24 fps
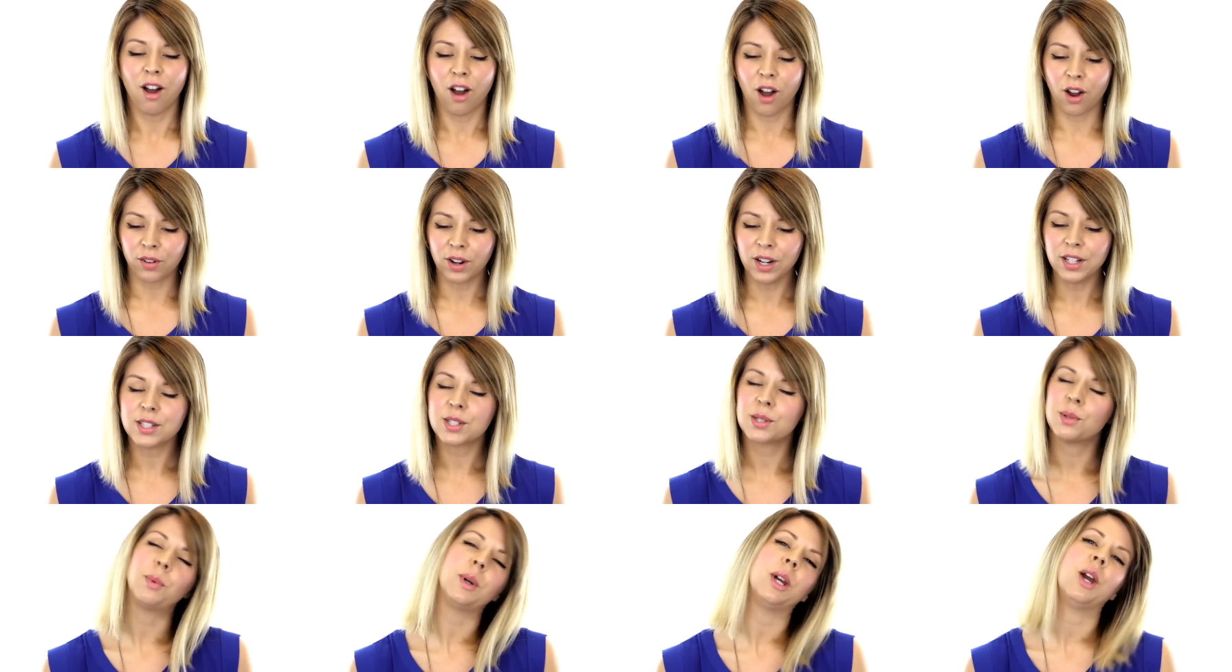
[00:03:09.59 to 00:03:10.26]
All
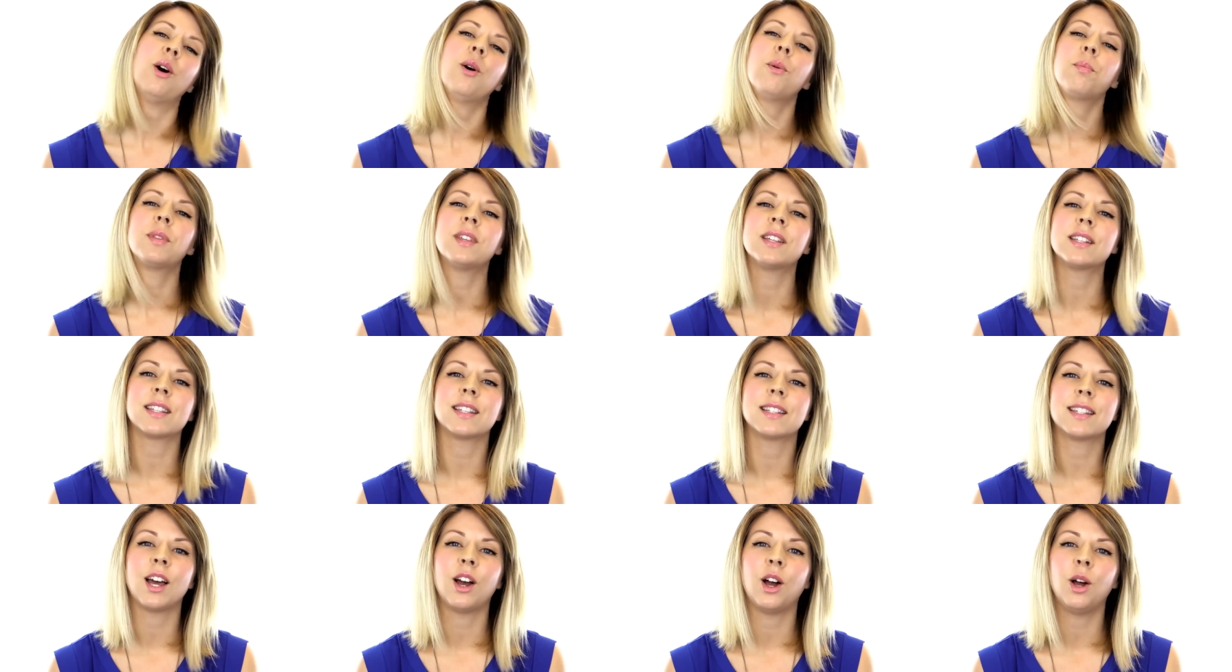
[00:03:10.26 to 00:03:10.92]
right, so we hope
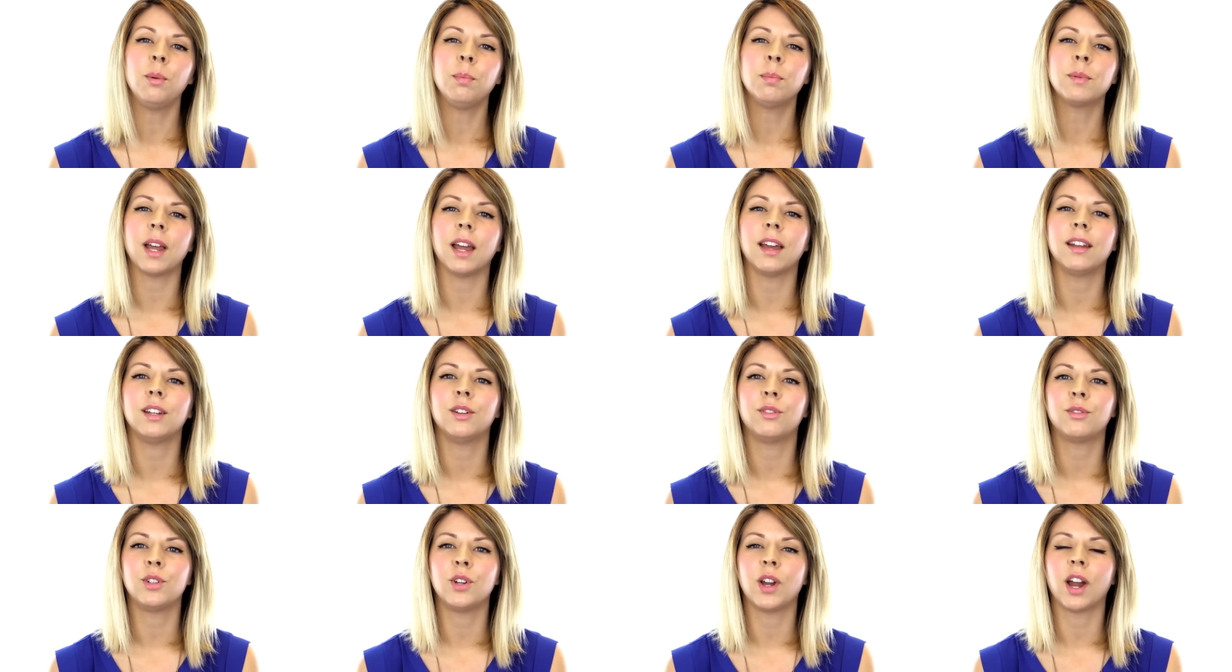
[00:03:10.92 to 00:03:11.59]
this has helped,
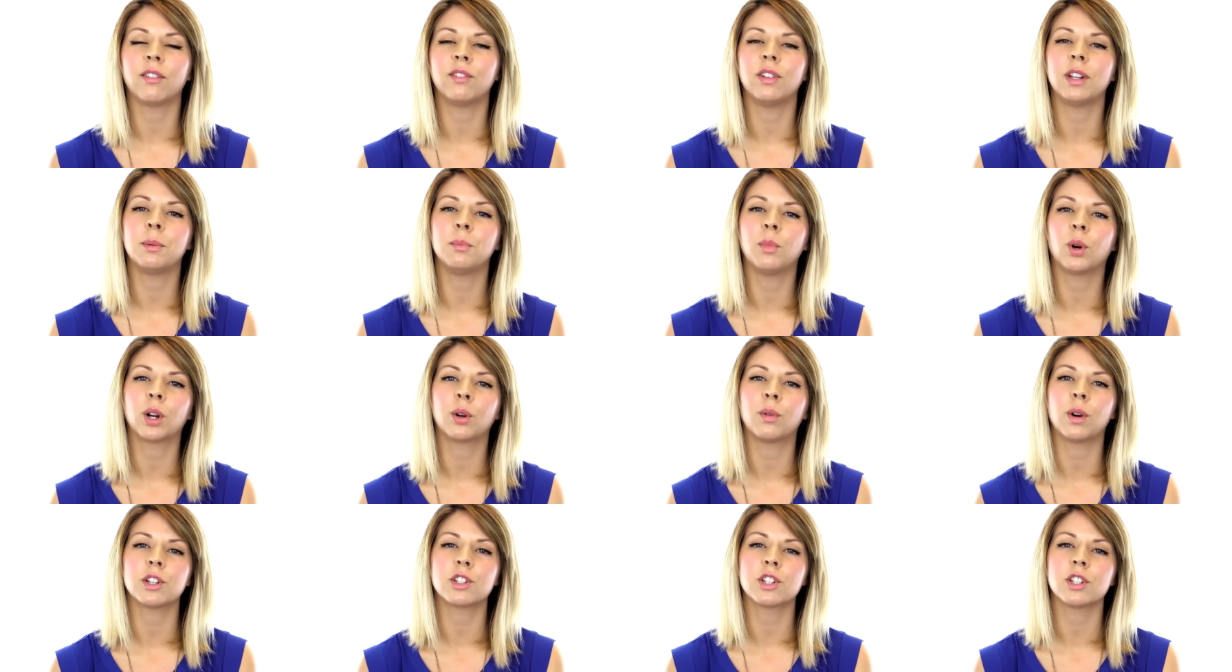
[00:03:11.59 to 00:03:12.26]
and if you have any
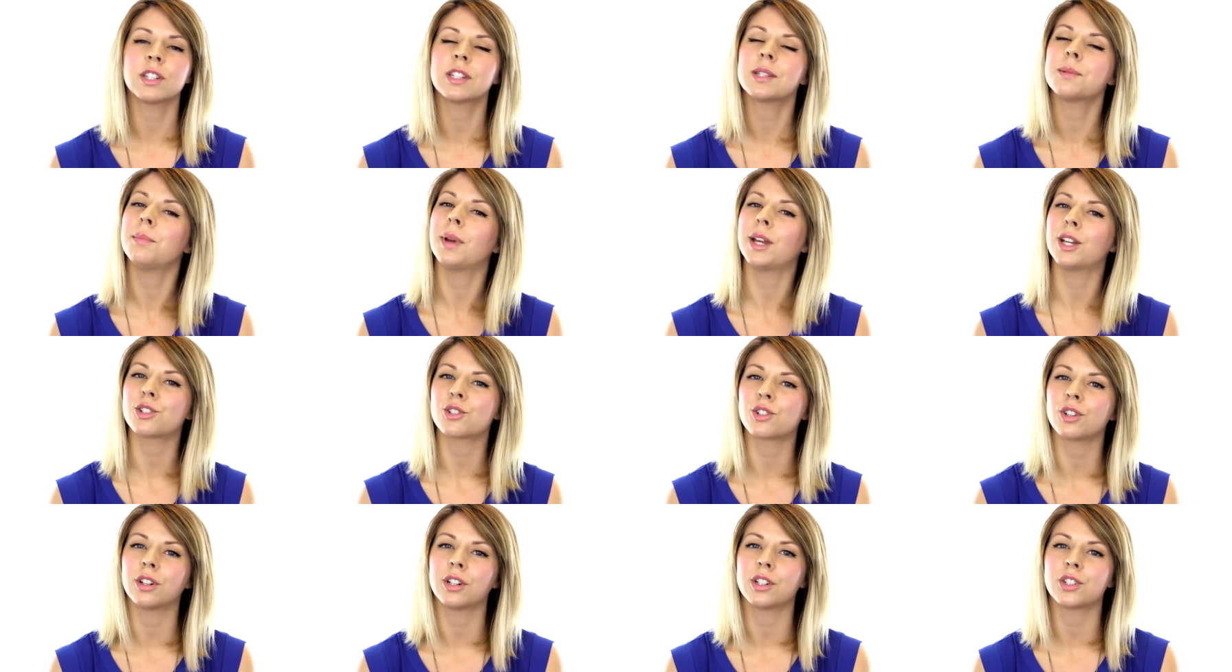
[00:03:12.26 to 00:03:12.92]
more questions,
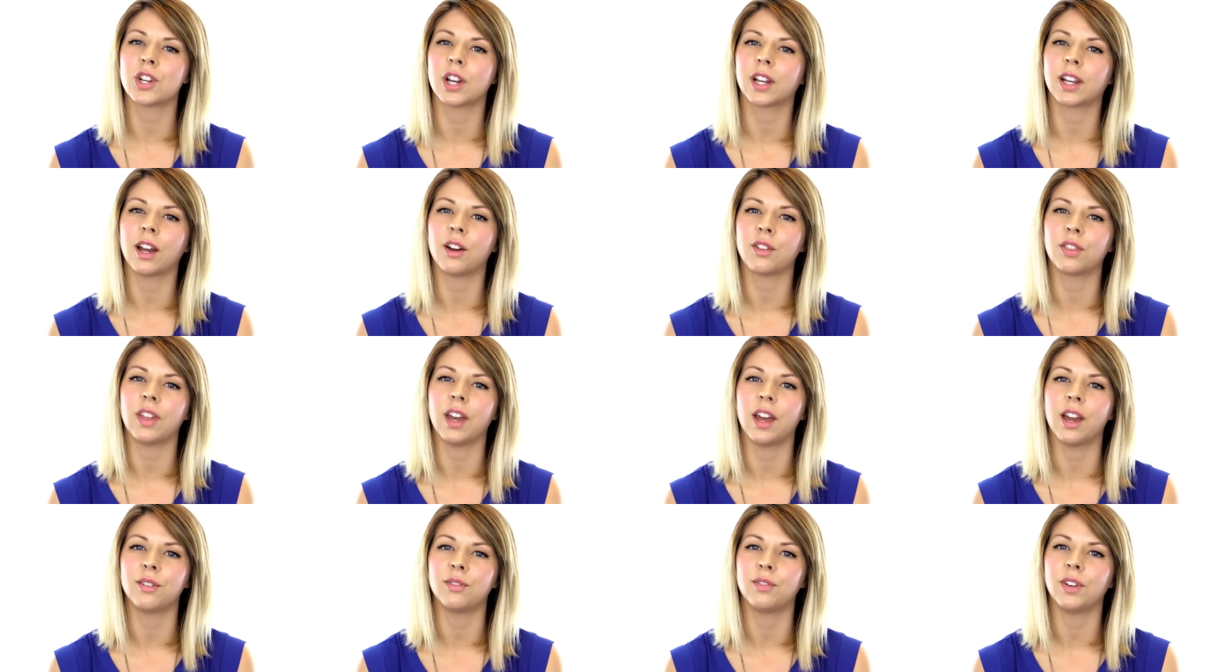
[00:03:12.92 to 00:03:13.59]
make sure to check
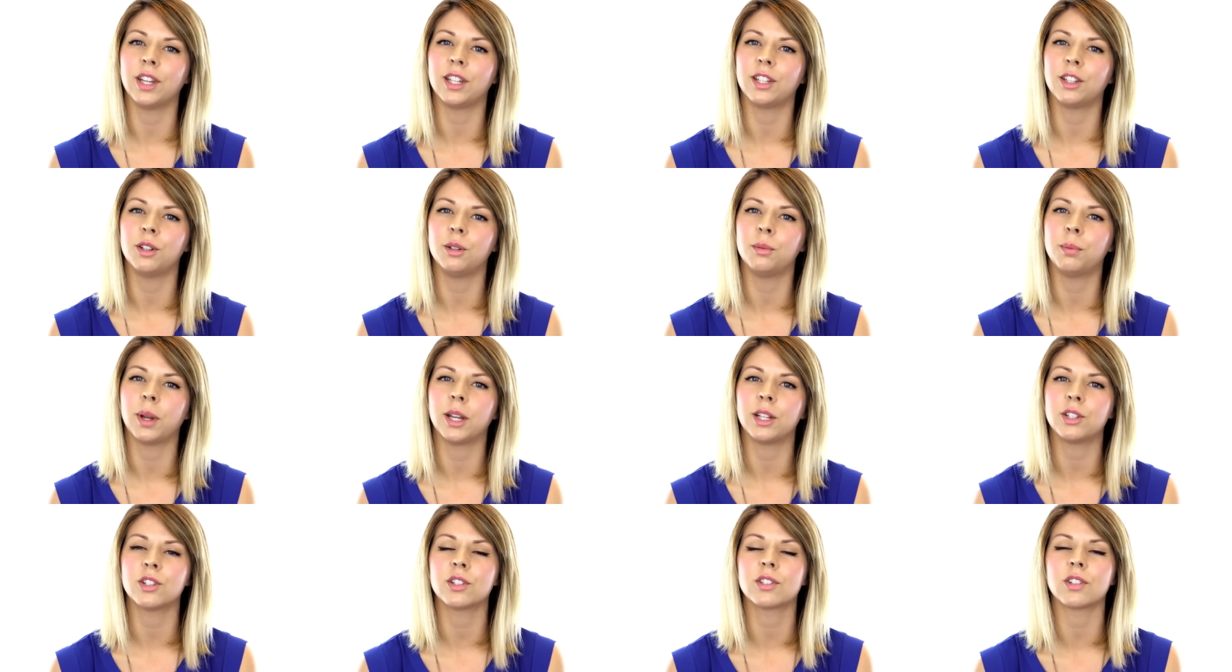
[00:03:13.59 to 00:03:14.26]
out the
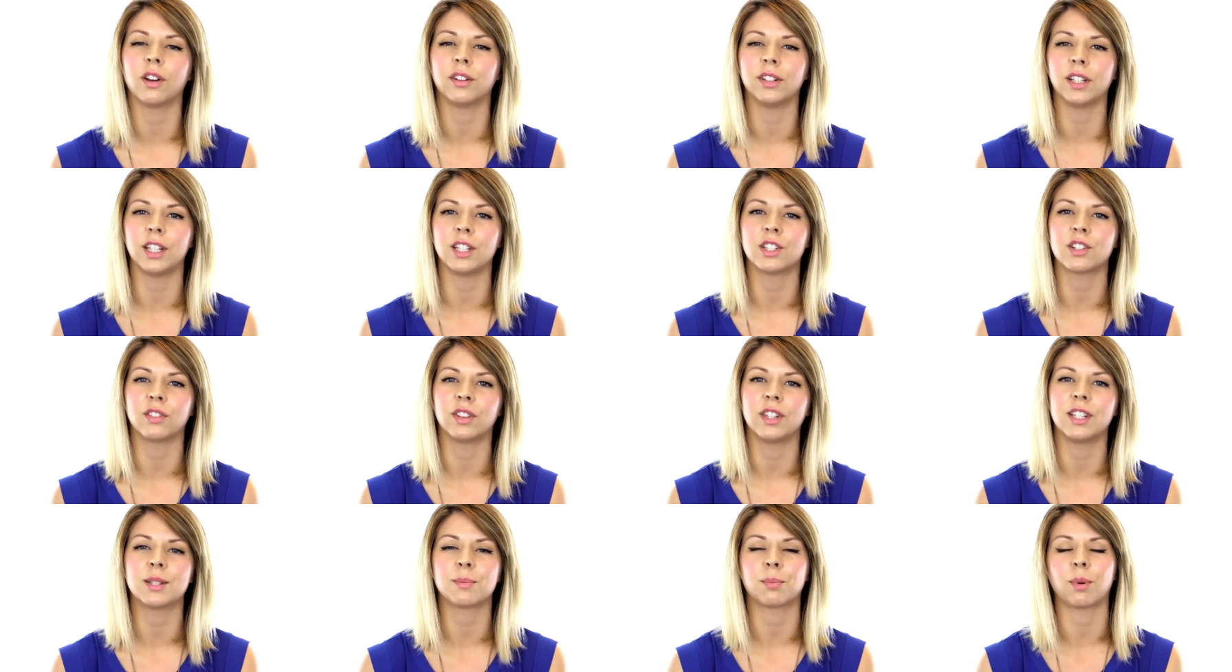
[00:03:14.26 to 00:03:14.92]
FAQ pages on
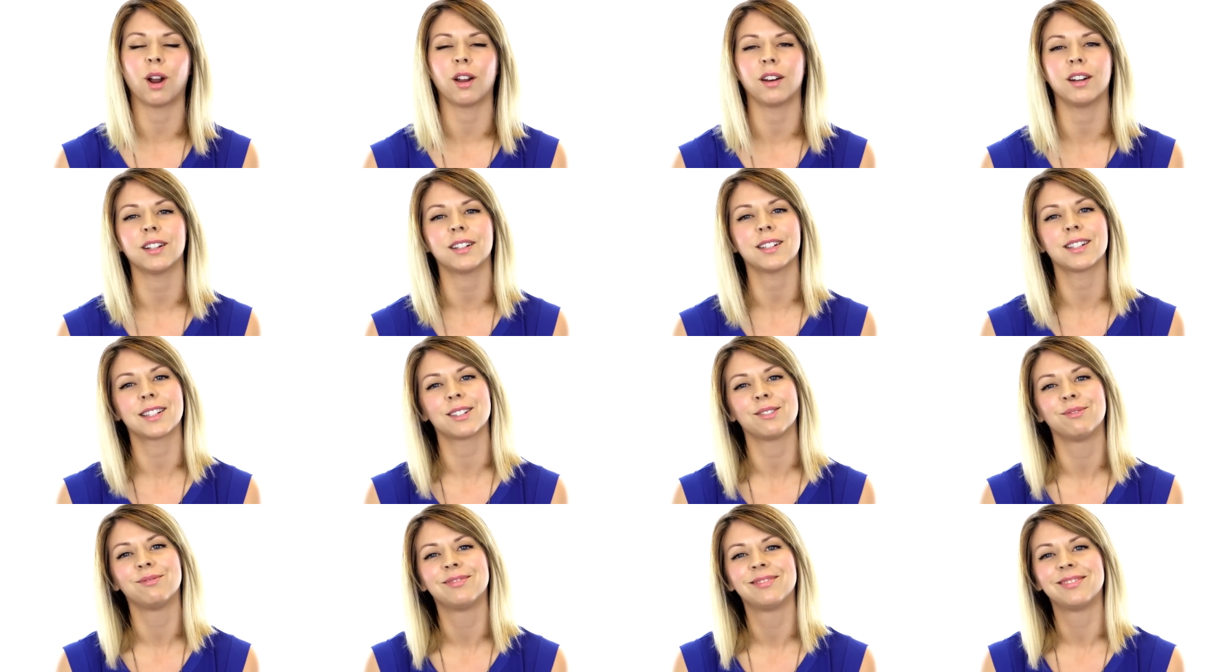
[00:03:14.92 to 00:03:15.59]
each of these
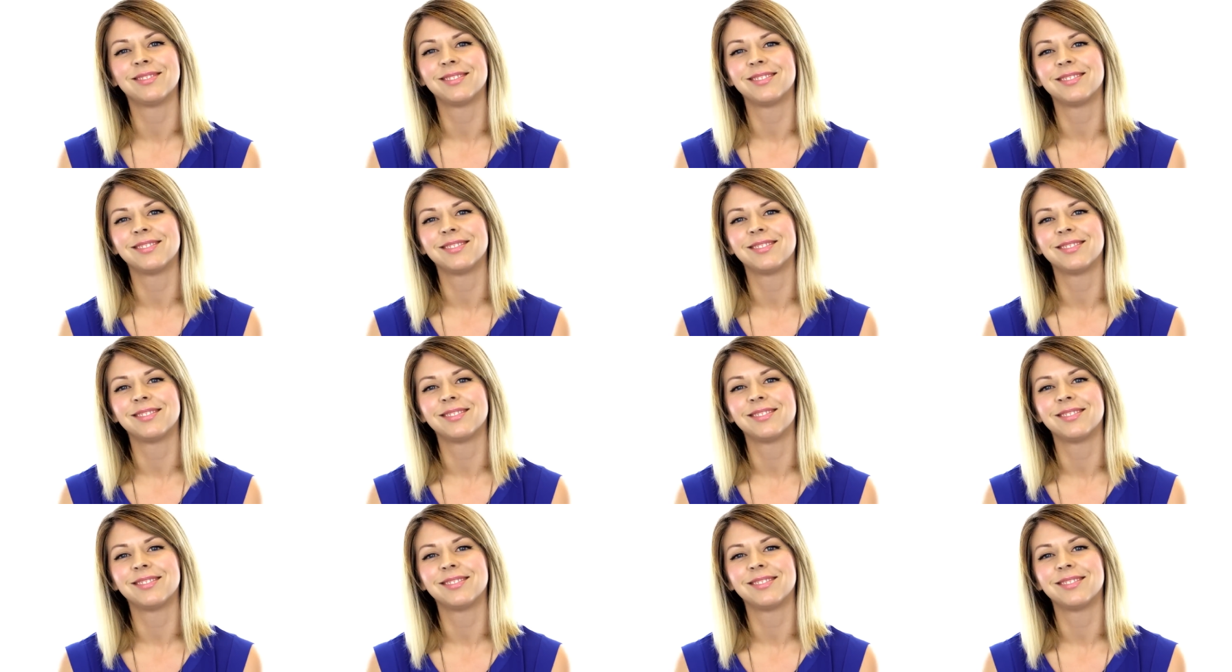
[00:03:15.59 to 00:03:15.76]
products.